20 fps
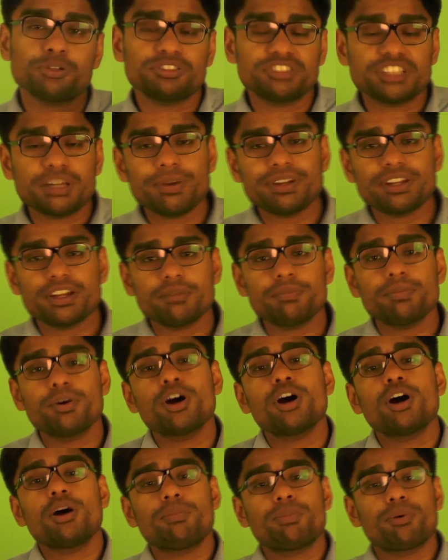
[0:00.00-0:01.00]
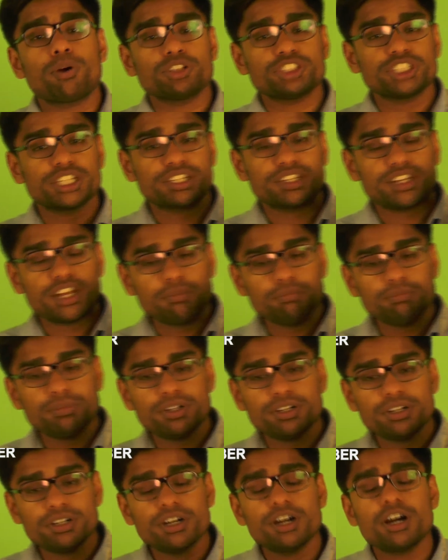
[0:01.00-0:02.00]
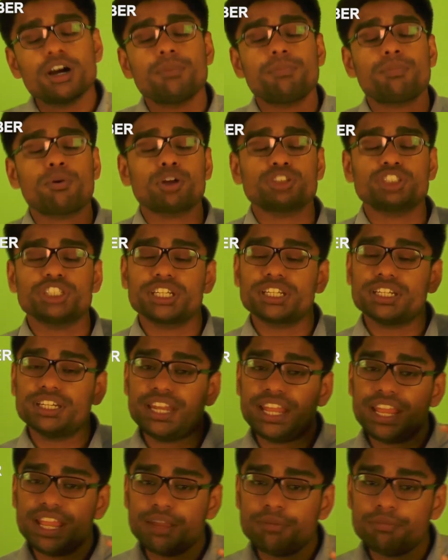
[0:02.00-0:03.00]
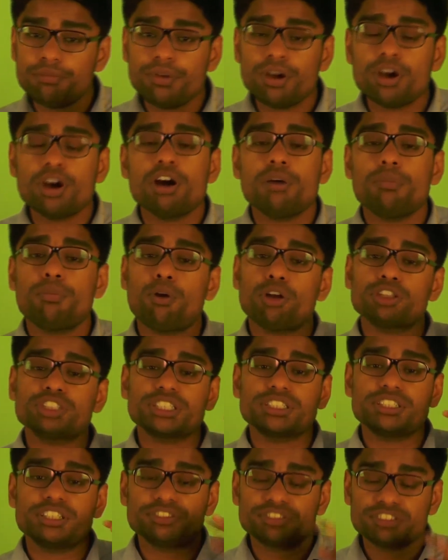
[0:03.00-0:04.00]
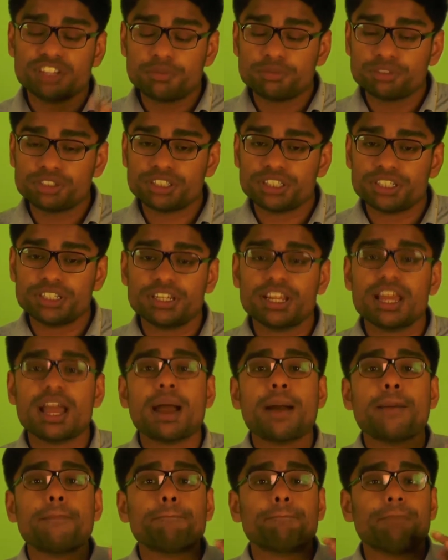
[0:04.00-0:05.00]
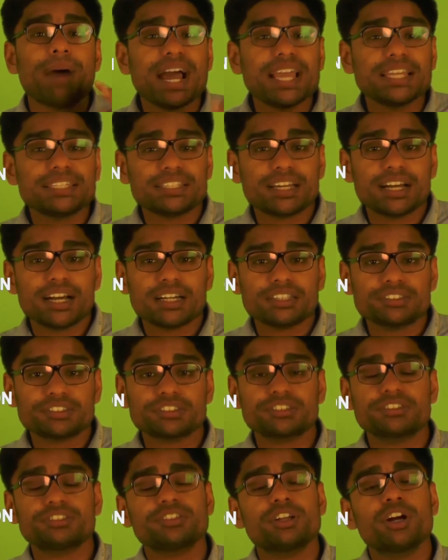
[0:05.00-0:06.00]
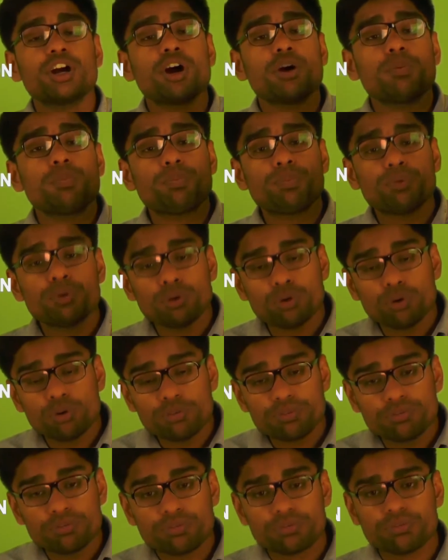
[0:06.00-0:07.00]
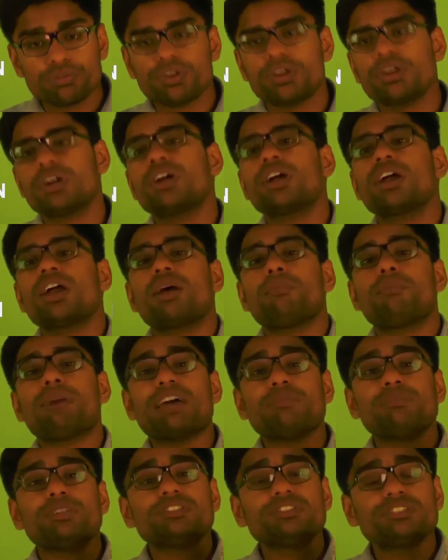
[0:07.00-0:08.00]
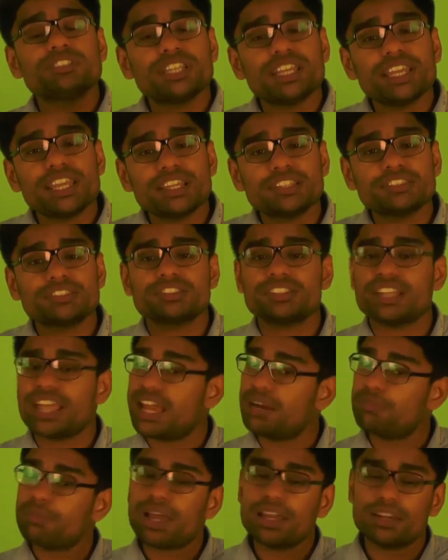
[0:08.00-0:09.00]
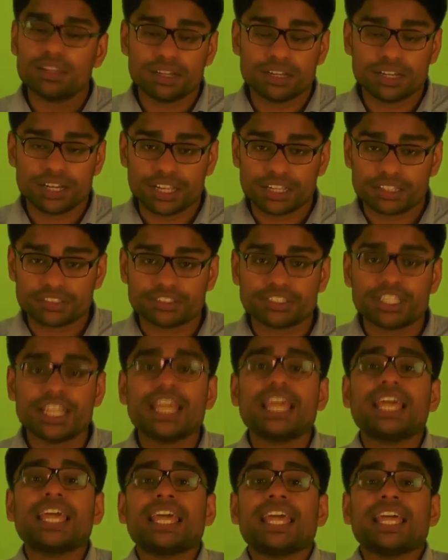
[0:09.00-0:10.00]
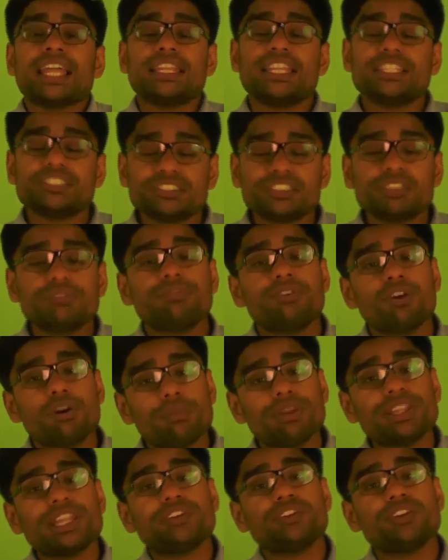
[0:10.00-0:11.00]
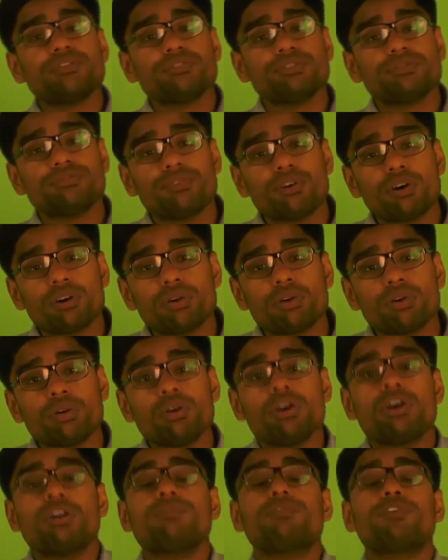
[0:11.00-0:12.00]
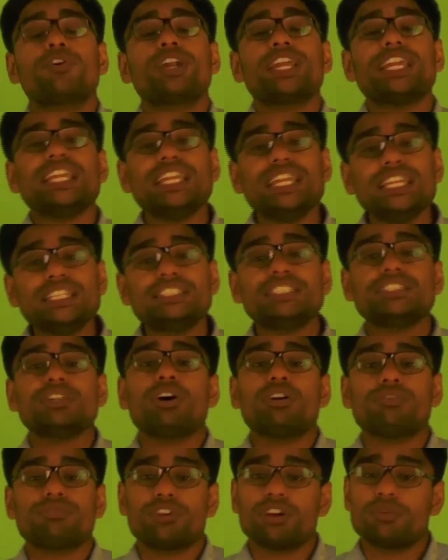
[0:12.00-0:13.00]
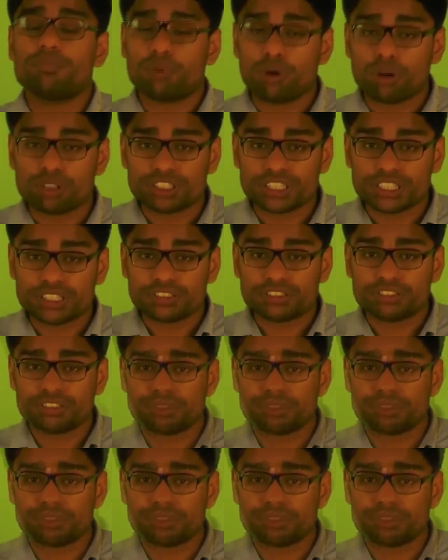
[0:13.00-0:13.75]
to sum it up, project number, project name, project description, my tasks, proof, my mistakes and my learnings. This is the format that you have to follow for each of your projects.